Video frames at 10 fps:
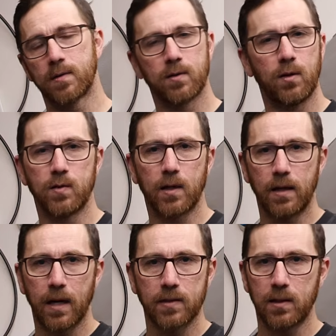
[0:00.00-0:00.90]
It's using
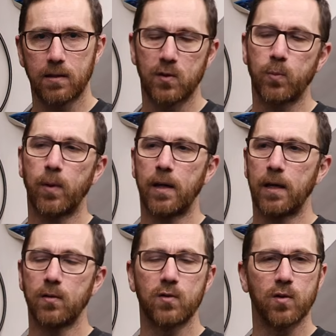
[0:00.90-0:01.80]
a Nexion
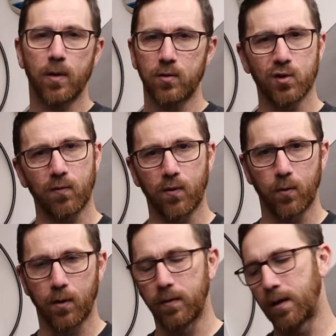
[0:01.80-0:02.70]
display, and there's some other stuff
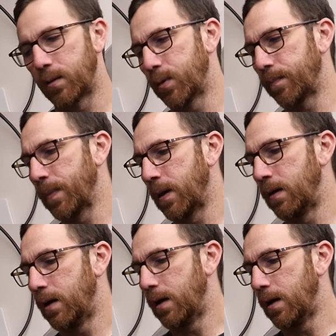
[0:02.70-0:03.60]
going on there, but
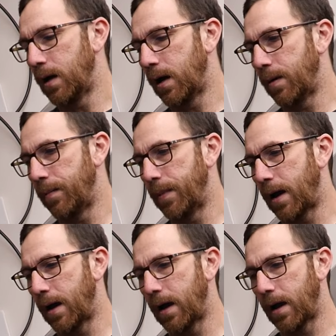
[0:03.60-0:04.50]

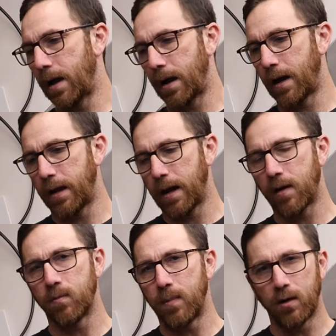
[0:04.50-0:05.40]
I
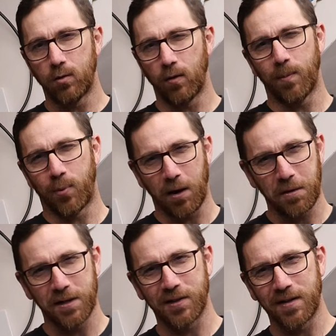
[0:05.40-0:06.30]
haven't made great
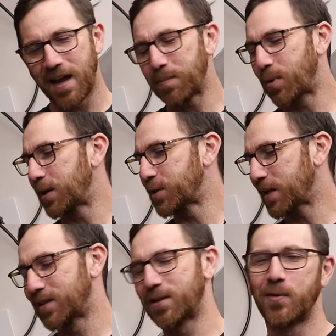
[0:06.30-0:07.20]
progress on that
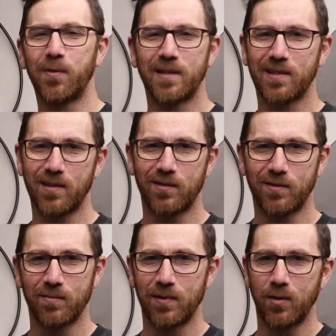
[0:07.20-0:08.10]
project, so that's a
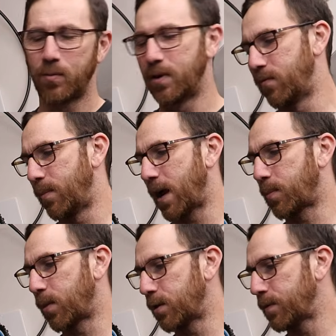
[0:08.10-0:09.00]
little bit of a
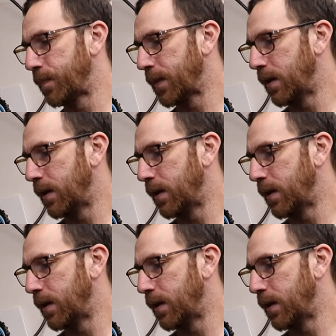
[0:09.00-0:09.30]
back burner.